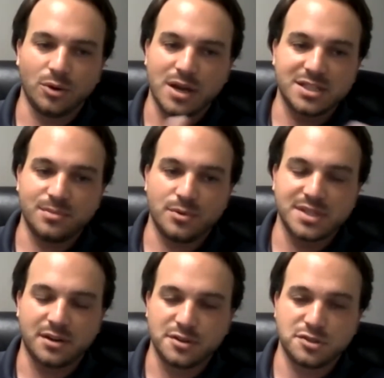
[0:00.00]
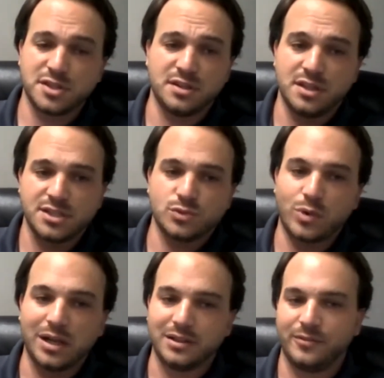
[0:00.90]
customers that are interested in this as
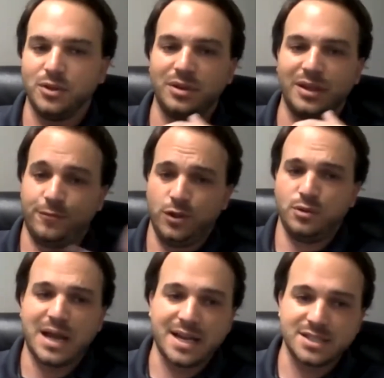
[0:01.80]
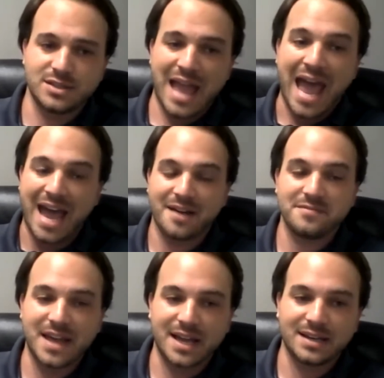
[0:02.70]
well. If you guys have
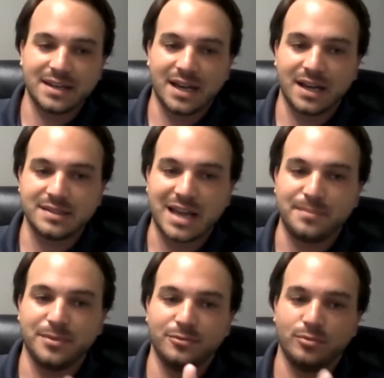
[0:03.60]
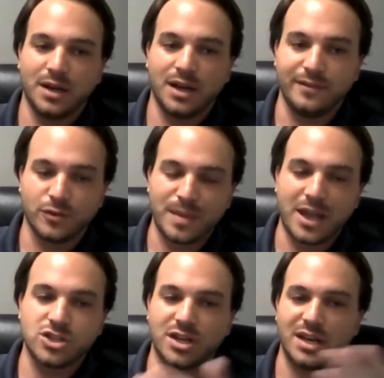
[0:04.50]
that type of
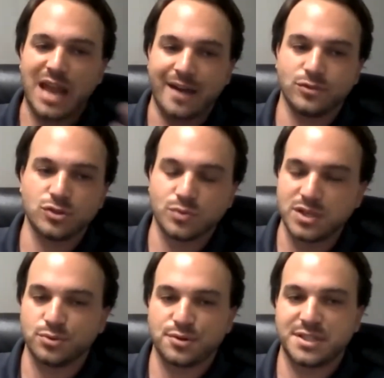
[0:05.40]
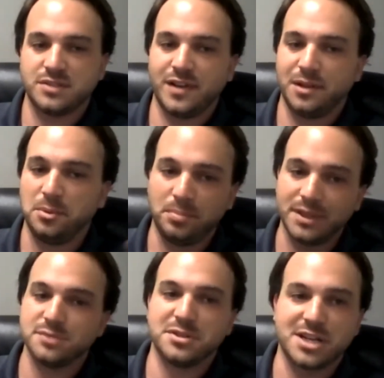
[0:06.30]
information and have those resources available,
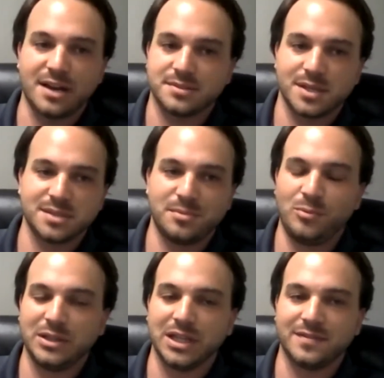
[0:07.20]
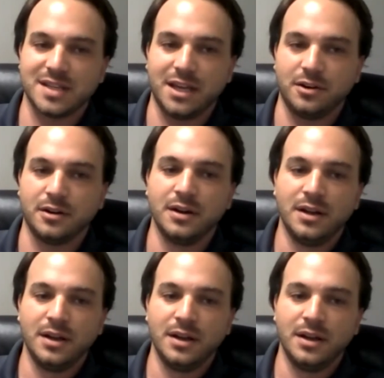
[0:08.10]
please reach out to us. I mean, we'd love to hear